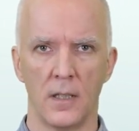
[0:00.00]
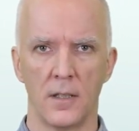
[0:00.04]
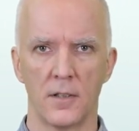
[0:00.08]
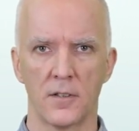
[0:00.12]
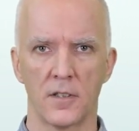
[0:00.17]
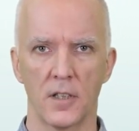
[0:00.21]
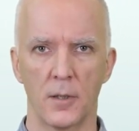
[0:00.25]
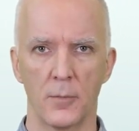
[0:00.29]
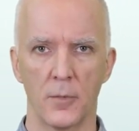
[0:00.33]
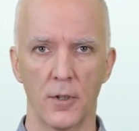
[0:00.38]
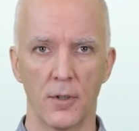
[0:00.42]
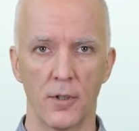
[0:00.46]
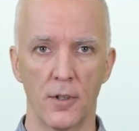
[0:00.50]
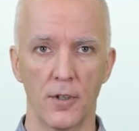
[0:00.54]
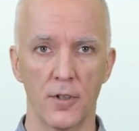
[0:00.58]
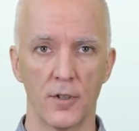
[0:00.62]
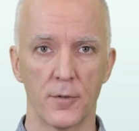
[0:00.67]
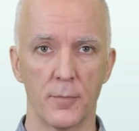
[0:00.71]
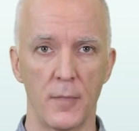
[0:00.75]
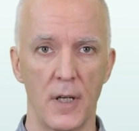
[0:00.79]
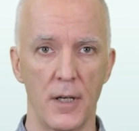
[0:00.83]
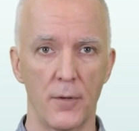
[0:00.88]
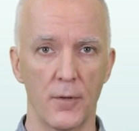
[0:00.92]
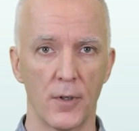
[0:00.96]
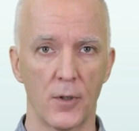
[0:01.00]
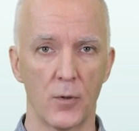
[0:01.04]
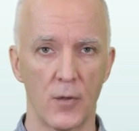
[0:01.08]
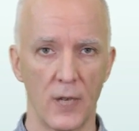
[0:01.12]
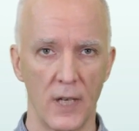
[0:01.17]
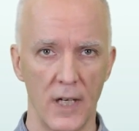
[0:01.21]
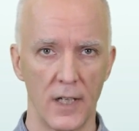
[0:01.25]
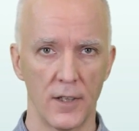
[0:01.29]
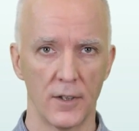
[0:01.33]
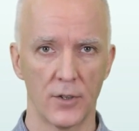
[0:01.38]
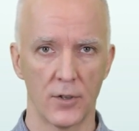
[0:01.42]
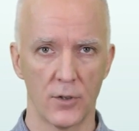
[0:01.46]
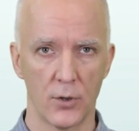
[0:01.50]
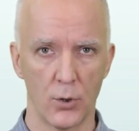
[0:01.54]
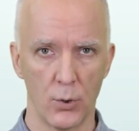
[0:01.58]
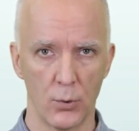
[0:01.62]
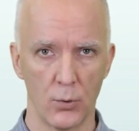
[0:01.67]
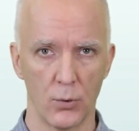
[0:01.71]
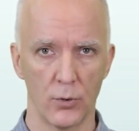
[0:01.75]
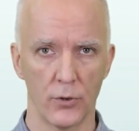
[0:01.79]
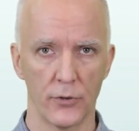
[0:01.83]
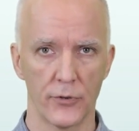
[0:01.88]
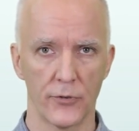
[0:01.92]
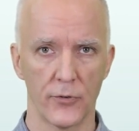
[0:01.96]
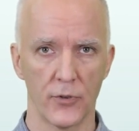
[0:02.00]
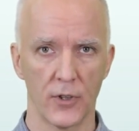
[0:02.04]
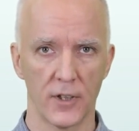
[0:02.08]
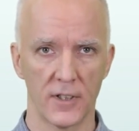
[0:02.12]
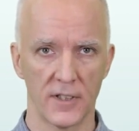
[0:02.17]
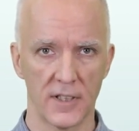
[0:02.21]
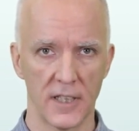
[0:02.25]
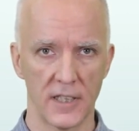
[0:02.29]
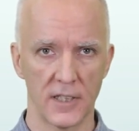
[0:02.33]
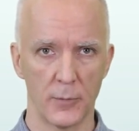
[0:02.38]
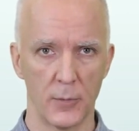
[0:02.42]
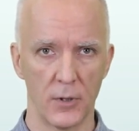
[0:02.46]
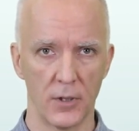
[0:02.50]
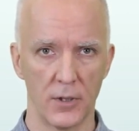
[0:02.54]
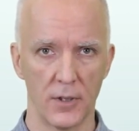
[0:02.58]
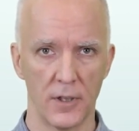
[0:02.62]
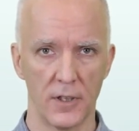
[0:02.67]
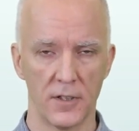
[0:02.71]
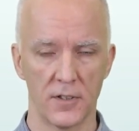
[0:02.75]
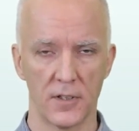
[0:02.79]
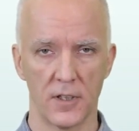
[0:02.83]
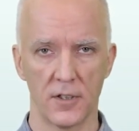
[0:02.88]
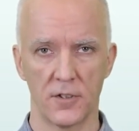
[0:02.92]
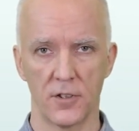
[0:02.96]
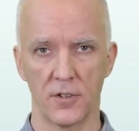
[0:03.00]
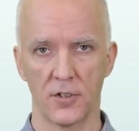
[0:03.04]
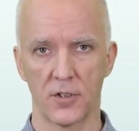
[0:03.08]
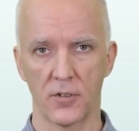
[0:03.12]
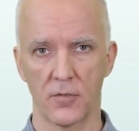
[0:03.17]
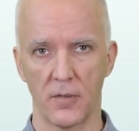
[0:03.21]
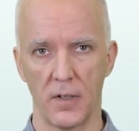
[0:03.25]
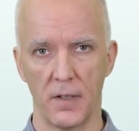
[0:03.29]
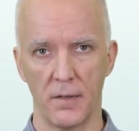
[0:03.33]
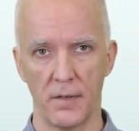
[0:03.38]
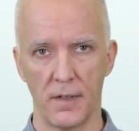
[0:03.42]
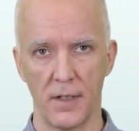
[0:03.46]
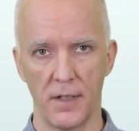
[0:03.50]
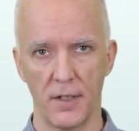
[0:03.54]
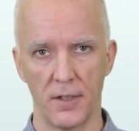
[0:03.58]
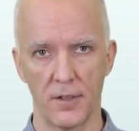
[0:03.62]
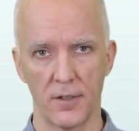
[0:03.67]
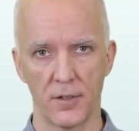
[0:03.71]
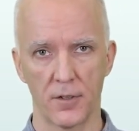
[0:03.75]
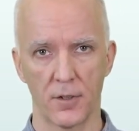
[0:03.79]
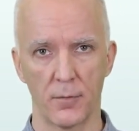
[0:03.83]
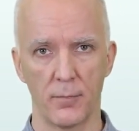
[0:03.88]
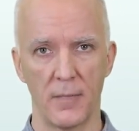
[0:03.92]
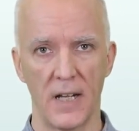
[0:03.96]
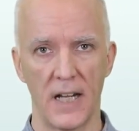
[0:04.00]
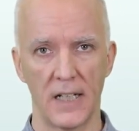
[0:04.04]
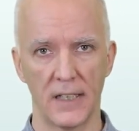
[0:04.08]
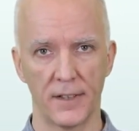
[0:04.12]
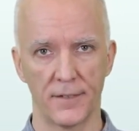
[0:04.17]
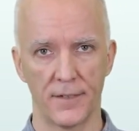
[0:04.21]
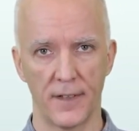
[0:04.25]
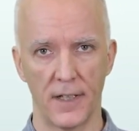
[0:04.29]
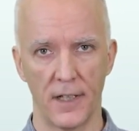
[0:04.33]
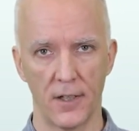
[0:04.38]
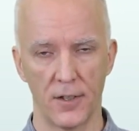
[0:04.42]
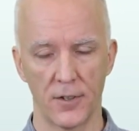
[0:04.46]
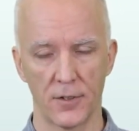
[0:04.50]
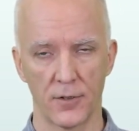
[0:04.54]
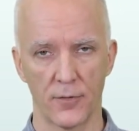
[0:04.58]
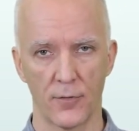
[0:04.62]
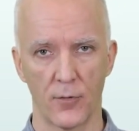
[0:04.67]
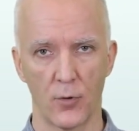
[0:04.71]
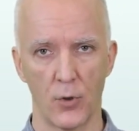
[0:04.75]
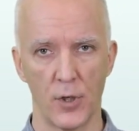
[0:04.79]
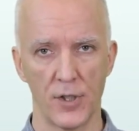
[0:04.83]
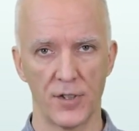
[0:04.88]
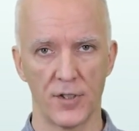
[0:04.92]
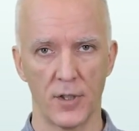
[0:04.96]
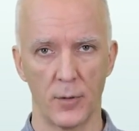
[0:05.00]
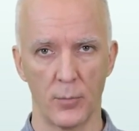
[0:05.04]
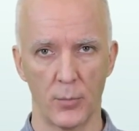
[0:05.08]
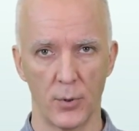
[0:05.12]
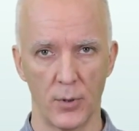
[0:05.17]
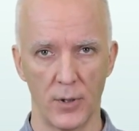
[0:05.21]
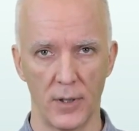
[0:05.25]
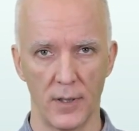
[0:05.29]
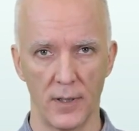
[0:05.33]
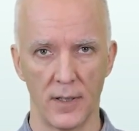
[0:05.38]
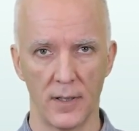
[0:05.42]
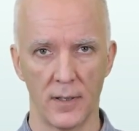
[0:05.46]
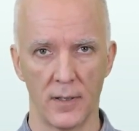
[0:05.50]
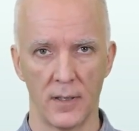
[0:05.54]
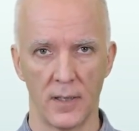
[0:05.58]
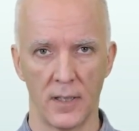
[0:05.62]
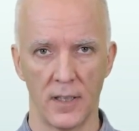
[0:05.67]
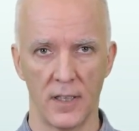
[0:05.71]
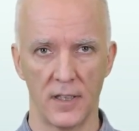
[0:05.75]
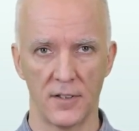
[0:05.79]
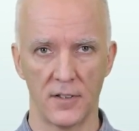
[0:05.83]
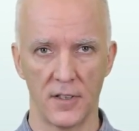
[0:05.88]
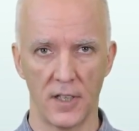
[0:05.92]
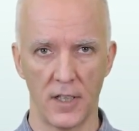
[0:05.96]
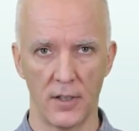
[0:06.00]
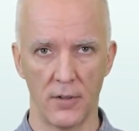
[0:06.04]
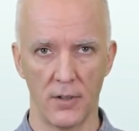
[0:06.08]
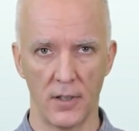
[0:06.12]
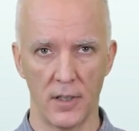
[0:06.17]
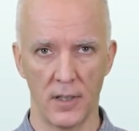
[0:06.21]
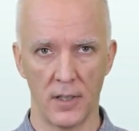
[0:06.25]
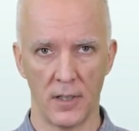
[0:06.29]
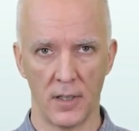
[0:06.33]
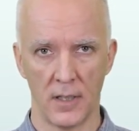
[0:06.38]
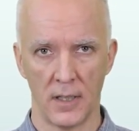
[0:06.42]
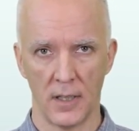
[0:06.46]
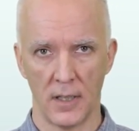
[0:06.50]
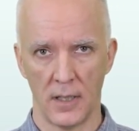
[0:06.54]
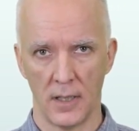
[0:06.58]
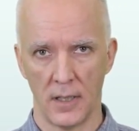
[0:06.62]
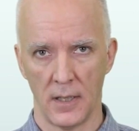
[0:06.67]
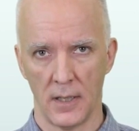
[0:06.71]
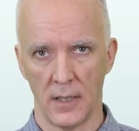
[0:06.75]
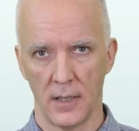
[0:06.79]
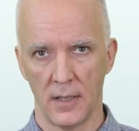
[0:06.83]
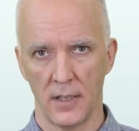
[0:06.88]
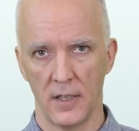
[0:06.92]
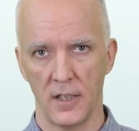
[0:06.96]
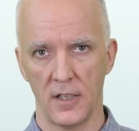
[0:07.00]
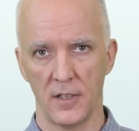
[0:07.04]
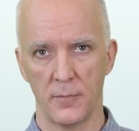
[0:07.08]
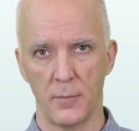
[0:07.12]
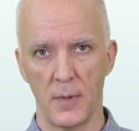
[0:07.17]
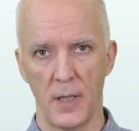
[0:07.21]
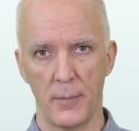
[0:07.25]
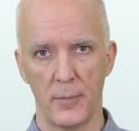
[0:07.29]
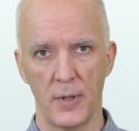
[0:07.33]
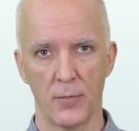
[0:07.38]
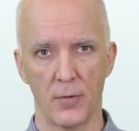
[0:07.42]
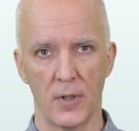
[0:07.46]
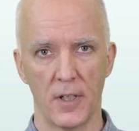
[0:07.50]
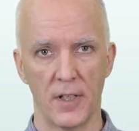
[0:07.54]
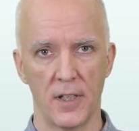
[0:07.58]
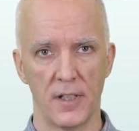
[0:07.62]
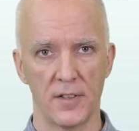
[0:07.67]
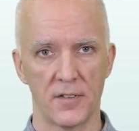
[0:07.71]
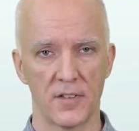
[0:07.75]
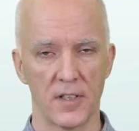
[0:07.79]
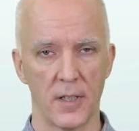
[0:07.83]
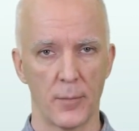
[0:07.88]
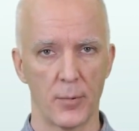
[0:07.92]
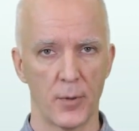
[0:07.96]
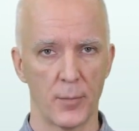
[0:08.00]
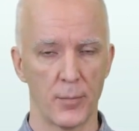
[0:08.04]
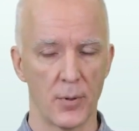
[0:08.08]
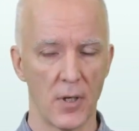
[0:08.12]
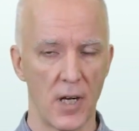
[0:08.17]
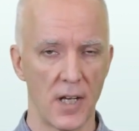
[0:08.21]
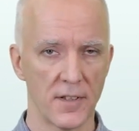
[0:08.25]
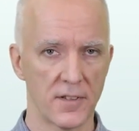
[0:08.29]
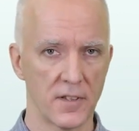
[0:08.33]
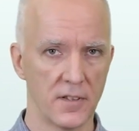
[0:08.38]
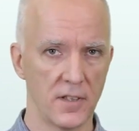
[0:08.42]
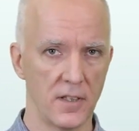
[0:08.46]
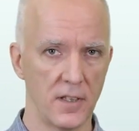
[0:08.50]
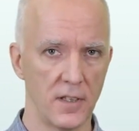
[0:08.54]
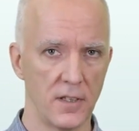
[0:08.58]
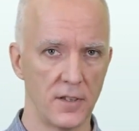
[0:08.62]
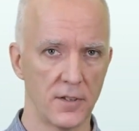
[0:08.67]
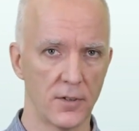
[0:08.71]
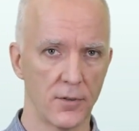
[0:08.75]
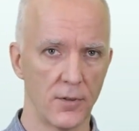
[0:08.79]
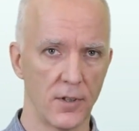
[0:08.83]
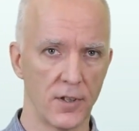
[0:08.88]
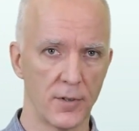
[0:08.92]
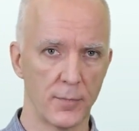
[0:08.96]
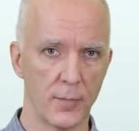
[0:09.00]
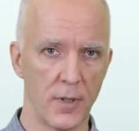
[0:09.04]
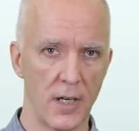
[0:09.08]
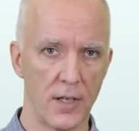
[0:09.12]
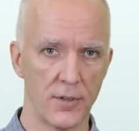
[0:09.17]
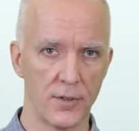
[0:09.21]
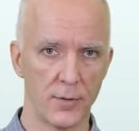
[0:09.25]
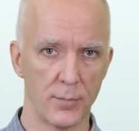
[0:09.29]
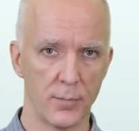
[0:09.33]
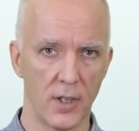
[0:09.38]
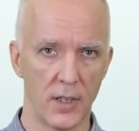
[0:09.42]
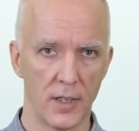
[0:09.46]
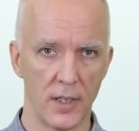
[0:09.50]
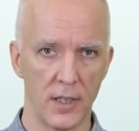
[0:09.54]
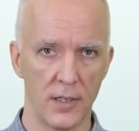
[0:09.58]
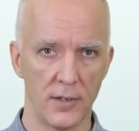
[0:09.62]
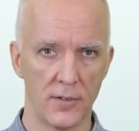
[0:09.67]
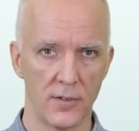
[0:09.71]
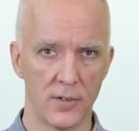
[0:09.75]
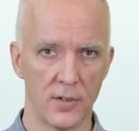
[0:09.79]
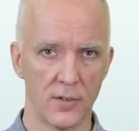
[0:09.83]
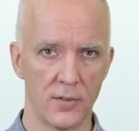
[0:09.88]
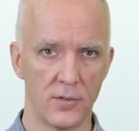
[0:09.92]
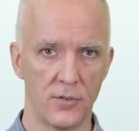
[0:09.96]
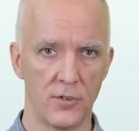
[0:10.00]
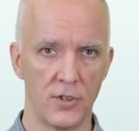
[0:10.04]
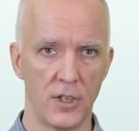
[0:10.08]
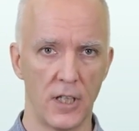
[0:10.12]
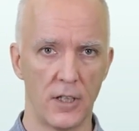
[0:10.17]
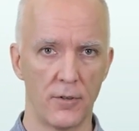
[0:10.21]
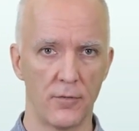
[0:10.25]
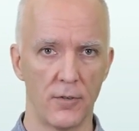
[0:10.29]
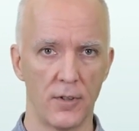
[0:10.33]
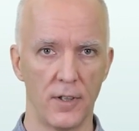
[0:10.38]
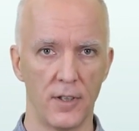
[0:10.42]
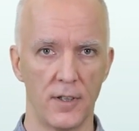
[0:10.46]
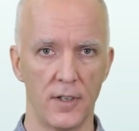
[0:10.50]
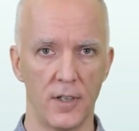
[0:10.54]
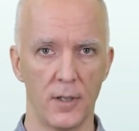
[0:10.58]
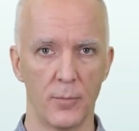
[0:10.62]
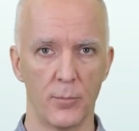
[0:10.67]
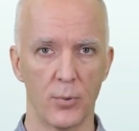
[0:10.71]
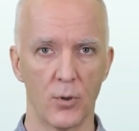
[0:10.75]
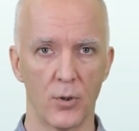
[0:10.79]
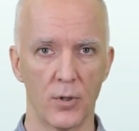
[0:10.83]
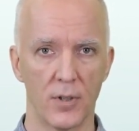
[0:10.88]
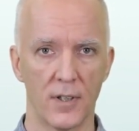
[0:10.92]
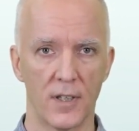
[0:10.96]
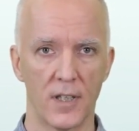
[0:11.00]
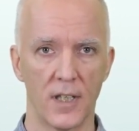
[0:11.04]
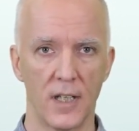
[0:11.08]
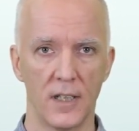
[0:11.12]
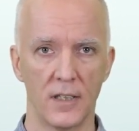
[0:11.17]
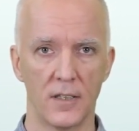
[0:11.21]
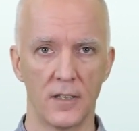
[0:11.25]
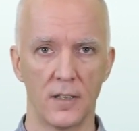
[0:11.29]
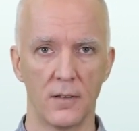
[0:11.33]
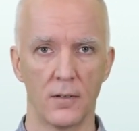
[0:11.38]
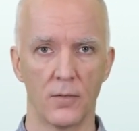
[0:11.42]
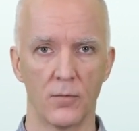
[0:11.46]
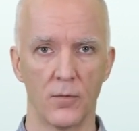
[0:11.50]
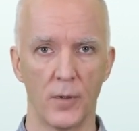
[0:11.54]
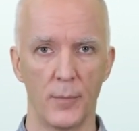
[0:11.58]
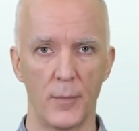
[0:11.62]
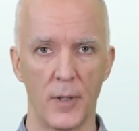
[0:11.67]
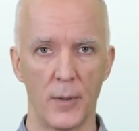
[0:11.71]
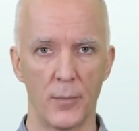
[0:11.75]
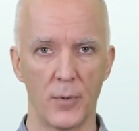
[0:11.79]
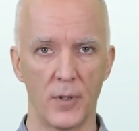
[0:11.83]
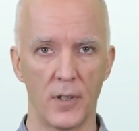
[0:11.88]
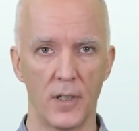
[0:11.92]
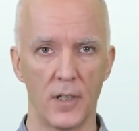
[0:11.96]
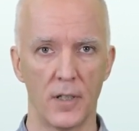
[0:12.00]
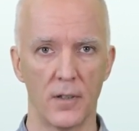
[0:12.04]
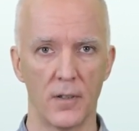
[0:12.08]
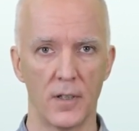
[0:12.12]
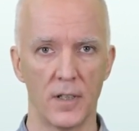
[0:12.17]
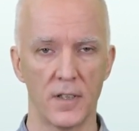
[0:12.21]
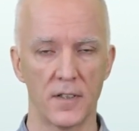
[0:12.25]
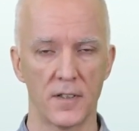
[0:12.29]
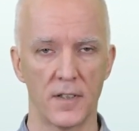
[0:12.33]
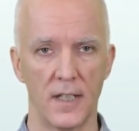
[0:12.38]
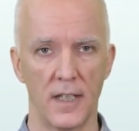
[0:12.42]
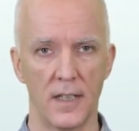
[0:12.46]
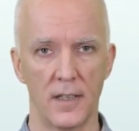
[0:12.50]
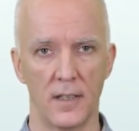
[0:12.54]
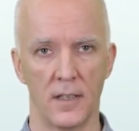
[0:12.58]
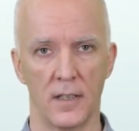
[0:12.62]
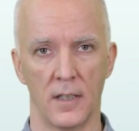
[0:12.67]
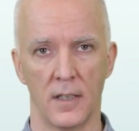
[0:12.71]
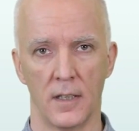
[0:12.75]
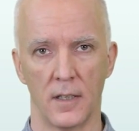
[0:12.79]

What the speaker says: Some learners may require tools for accessibility such as screen readers or magnifiers or voice input, etc. These may be run as separate processes or as browser plugins. Generally, the important thing to remember here is that